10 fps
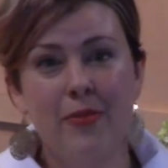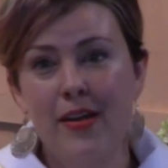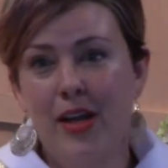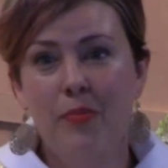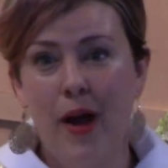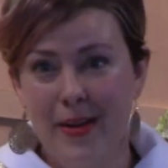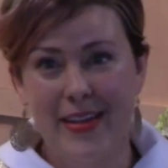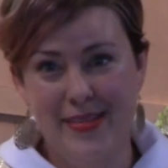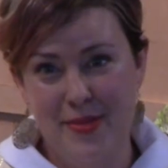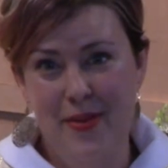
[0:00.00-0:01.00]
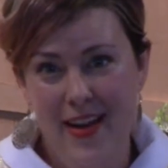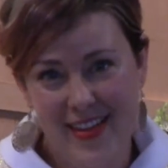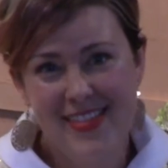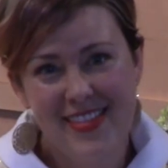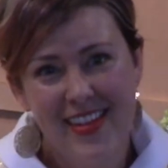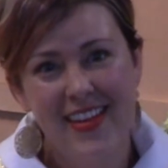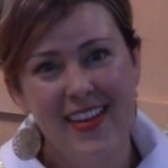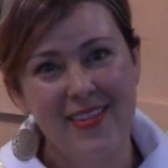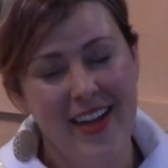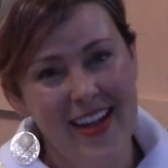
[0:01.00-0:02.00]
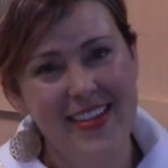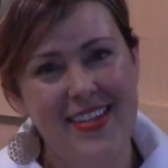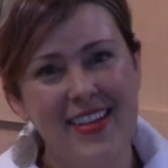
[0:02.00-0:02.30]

run out of parking spots, right?